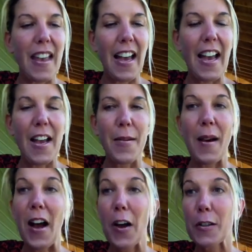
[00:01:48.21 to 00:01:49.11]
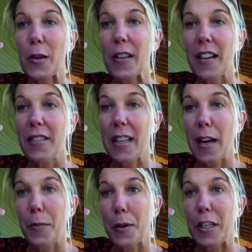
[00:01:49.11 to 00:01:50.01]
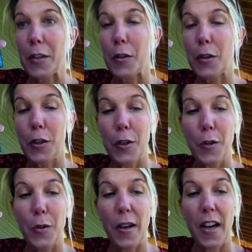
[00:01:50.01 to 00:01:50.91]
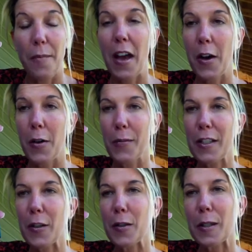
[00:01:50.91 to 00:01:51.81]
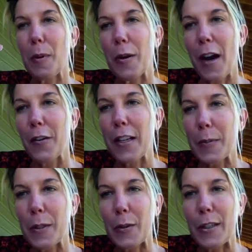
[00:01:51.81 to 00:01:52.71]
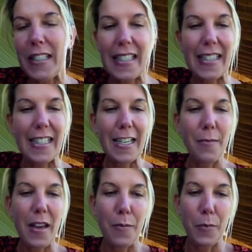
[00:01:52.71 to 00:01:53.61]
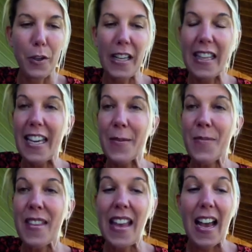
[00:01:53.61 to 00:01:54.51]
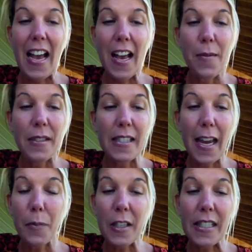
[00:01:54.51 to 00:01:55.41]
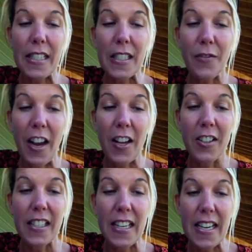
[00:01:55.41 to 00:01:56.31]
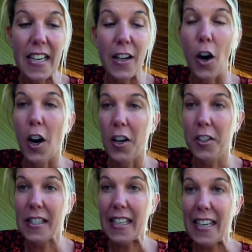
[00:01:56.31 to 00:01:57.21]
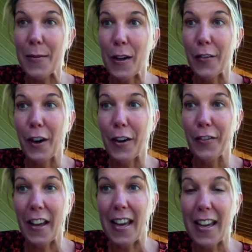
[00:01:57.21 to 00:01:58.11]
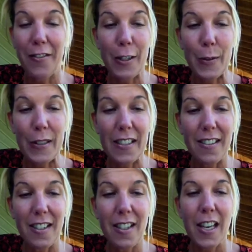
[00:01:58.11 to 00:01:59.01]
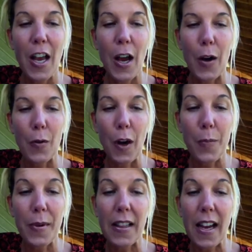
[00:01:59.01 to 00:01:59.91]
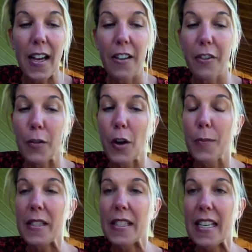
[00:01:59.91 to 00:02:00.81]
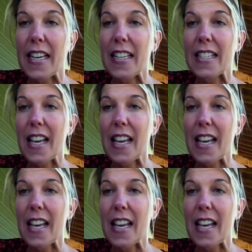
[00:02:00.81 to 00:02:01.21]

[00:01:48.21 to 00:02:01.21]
I also love cypress to help to support my respiratory system and breathing. Cypress is found in RC, one of our favorite oils, Aroma Life, Aroma Seas,